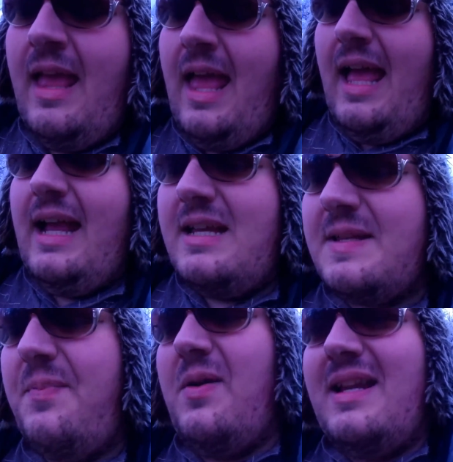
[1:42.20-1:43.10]
guess the
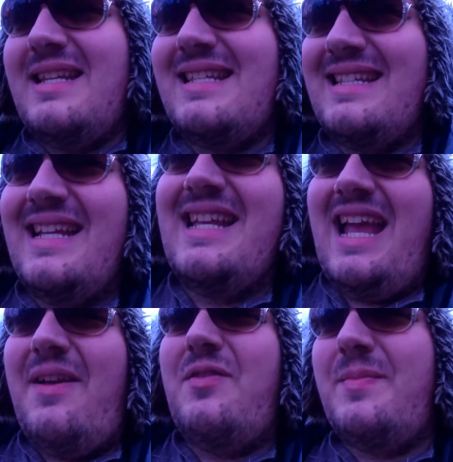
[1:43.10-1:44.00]
point is that you
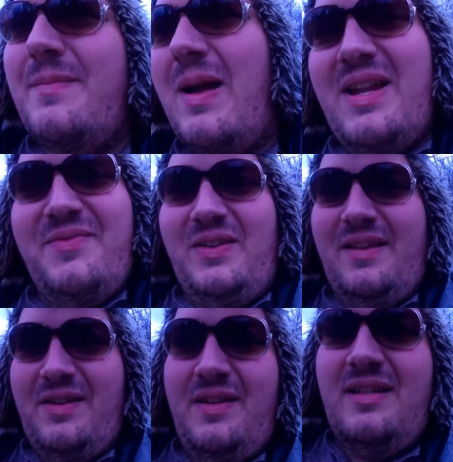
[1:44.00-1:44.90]
have to be mindful of
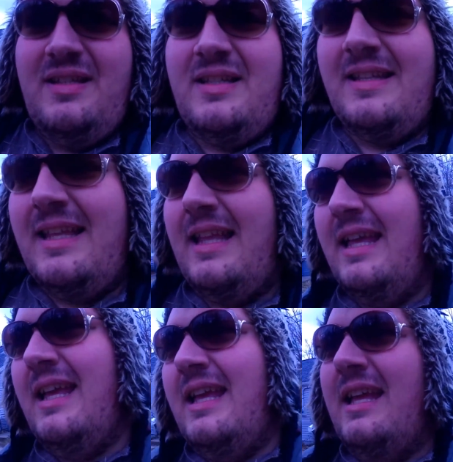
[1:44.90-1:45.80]
it.
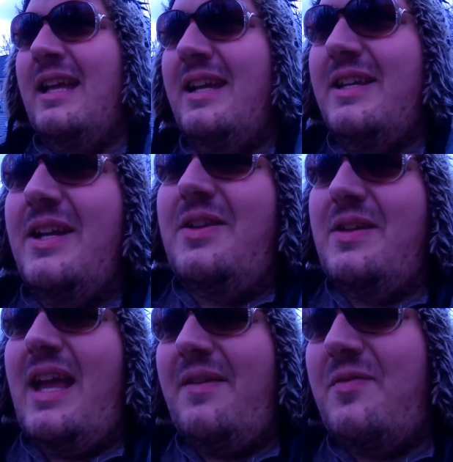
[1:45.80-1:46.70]
You
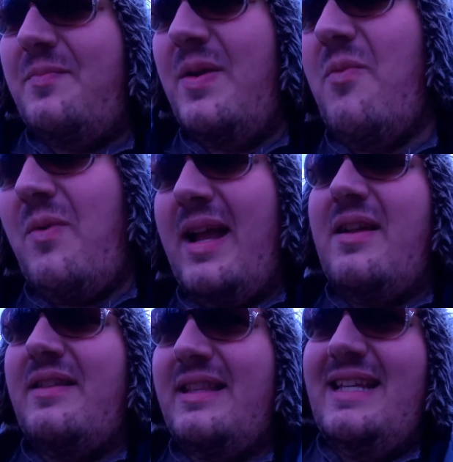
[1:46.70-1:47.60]
have to be aware
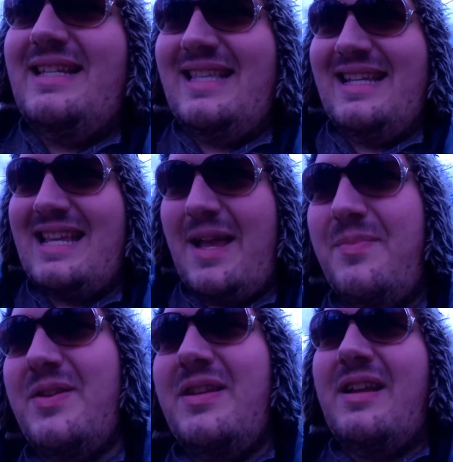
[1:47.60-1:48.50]
that these things happen to
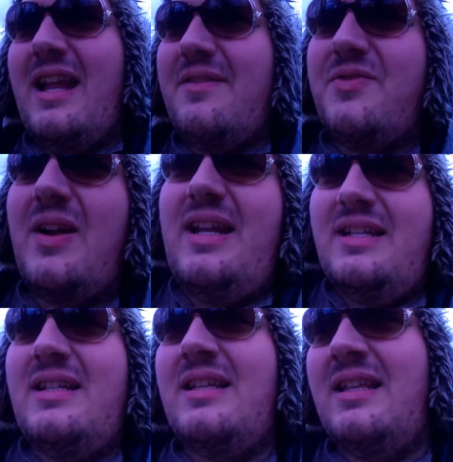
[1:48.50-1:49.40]
you, and you got to try to
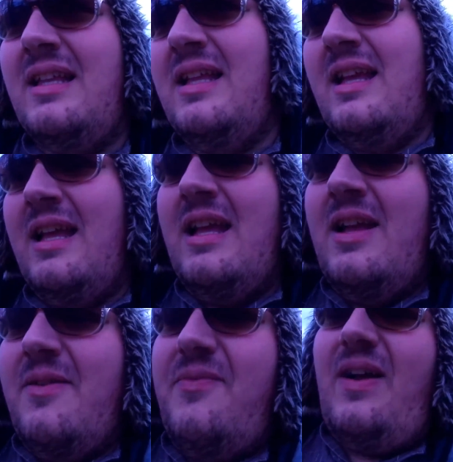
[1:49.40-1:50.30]

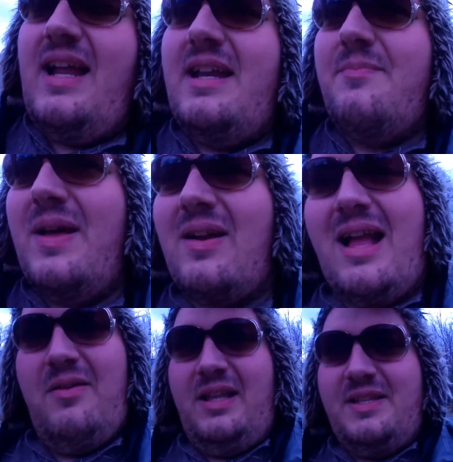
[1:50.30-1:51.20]
find better
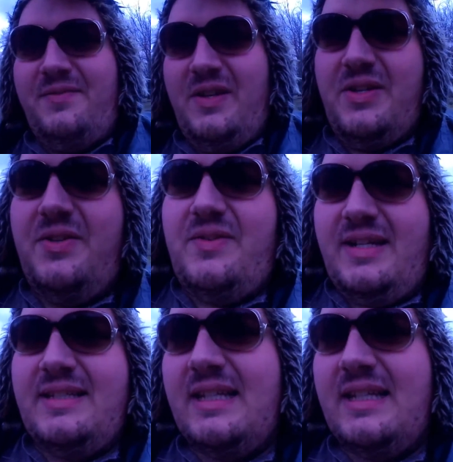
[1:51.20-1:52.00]
outlets for your stress.